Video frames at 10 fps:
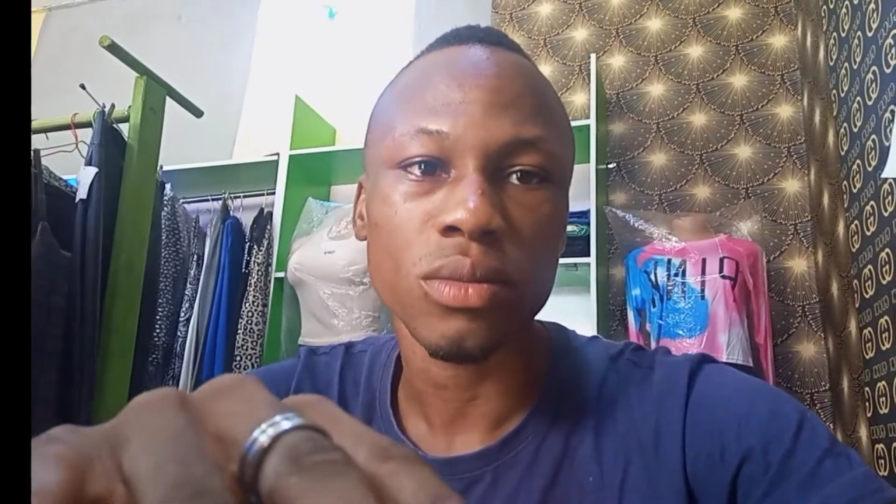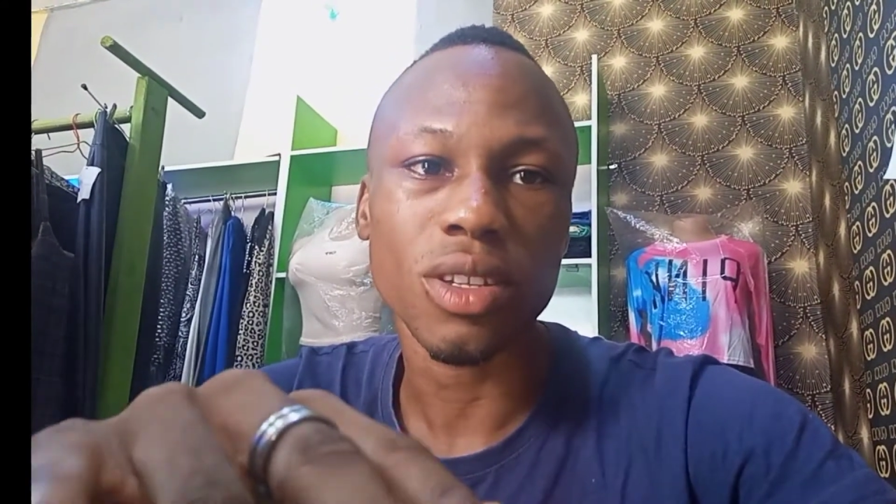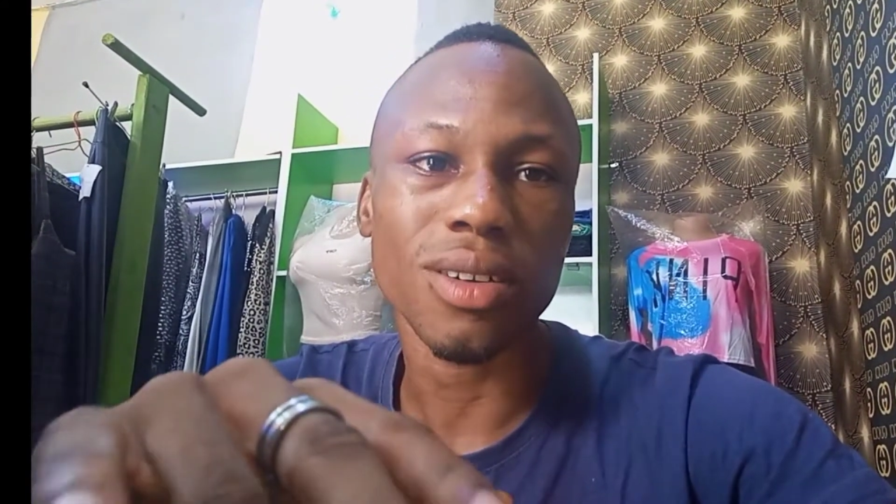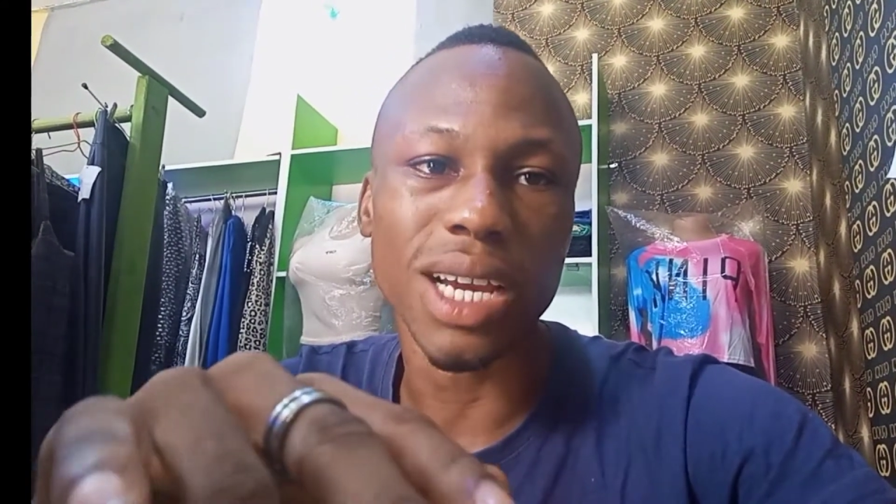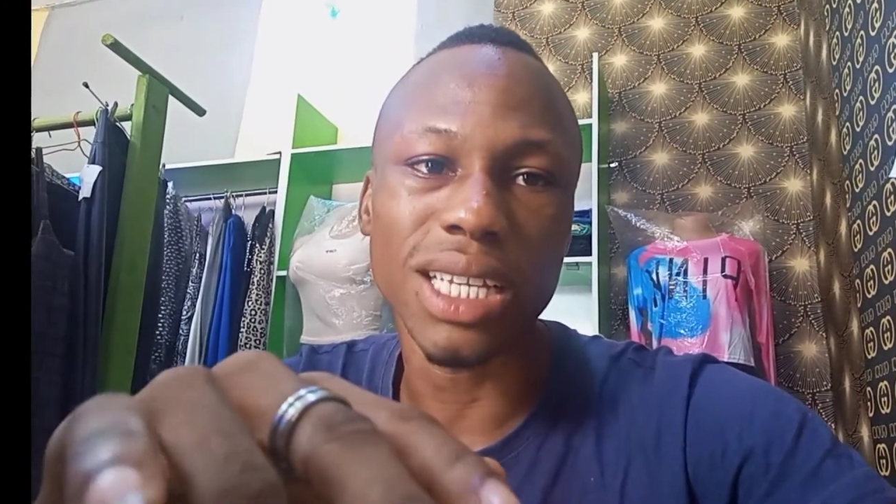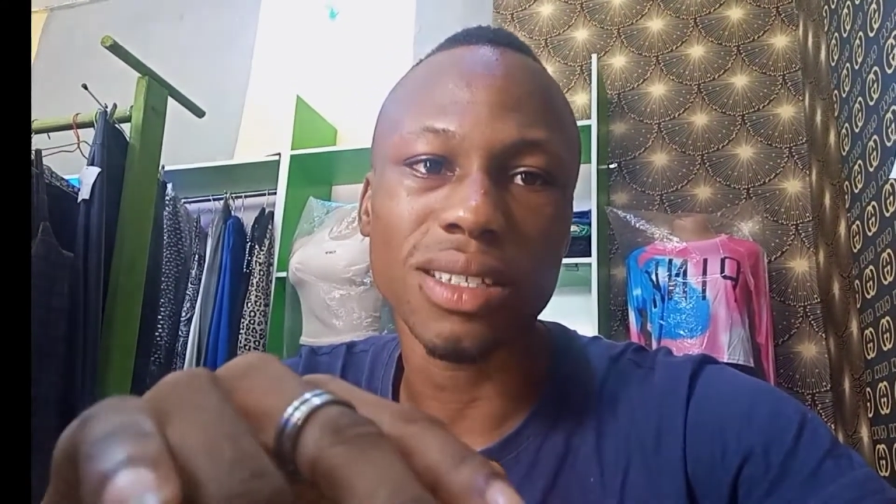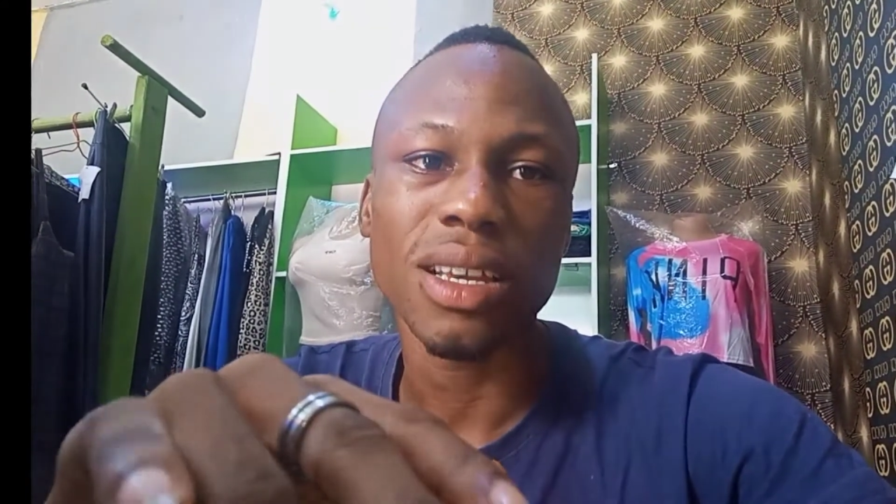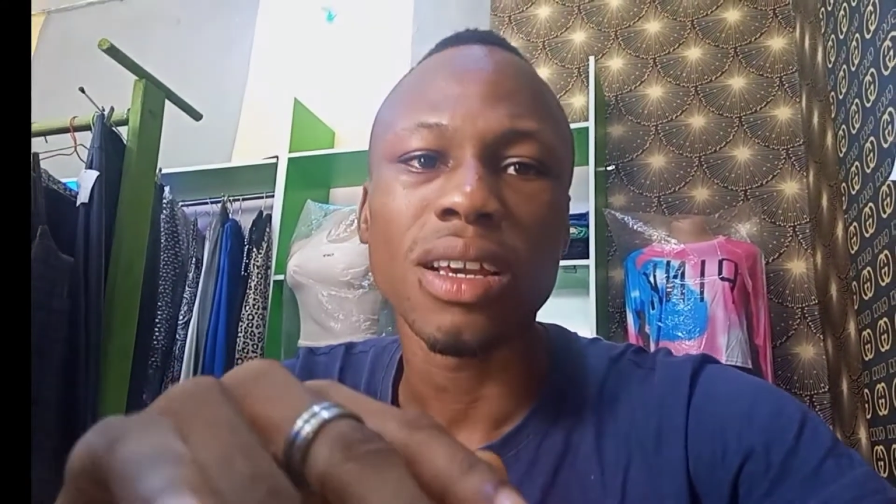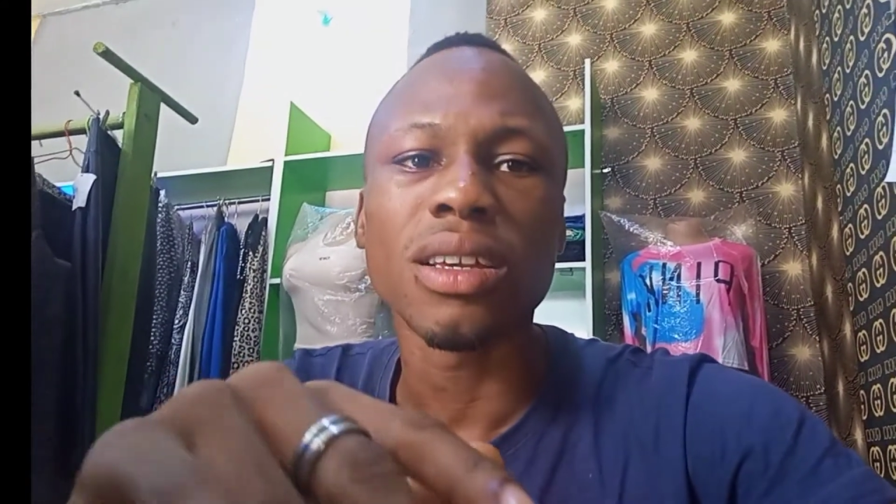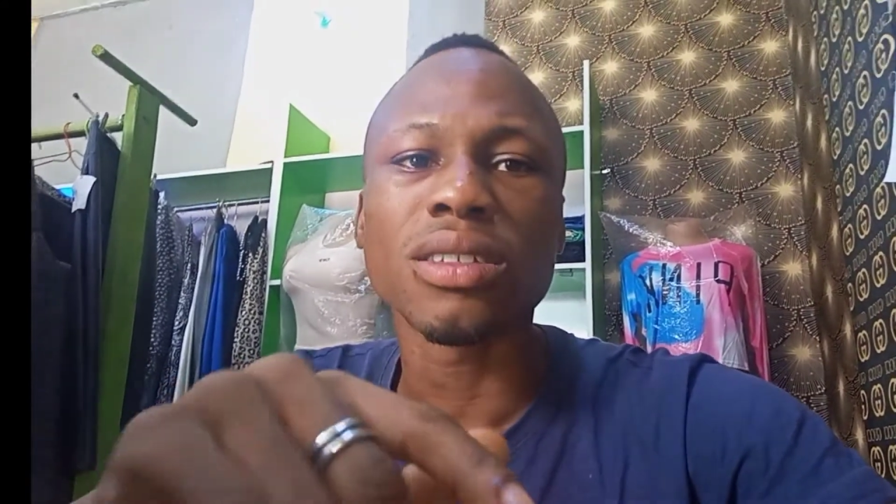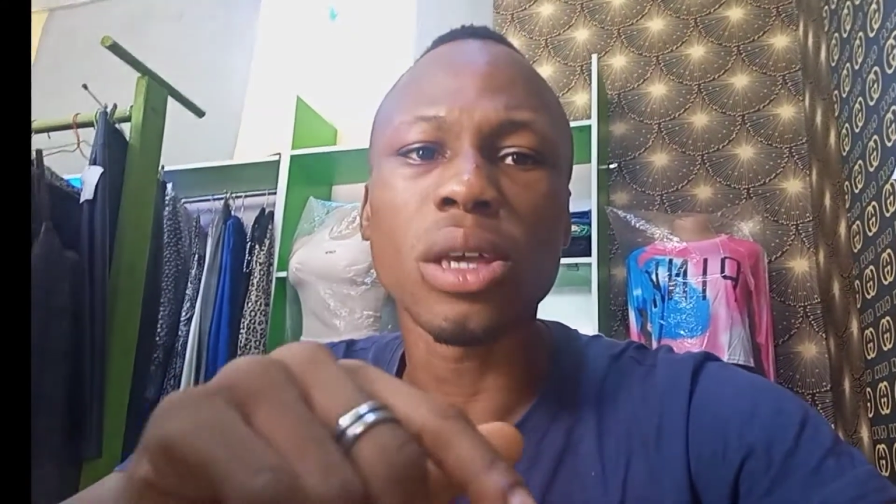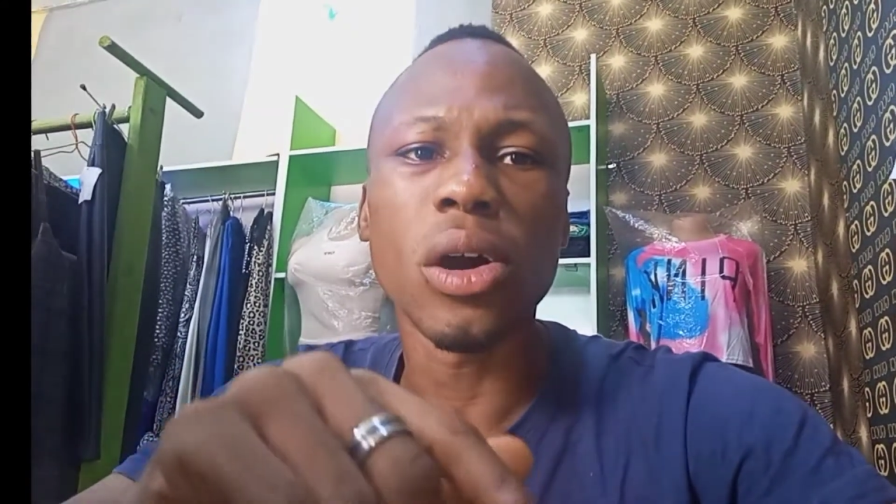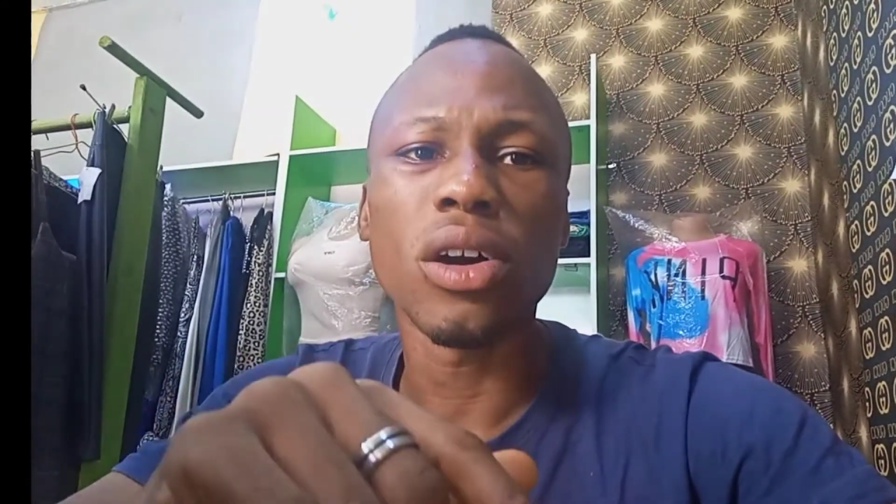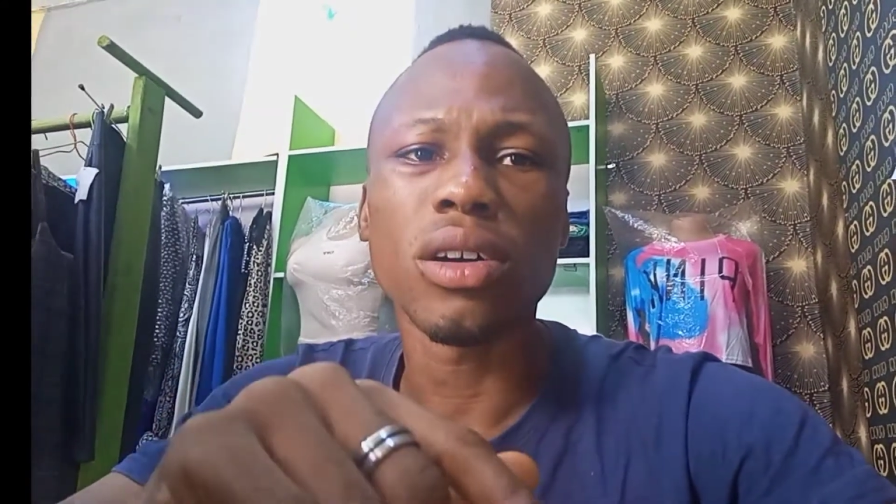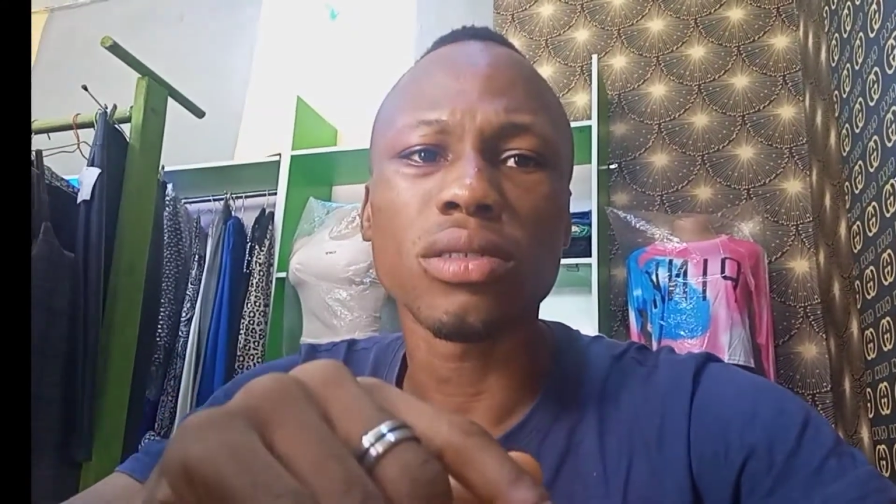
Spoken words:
All right, so,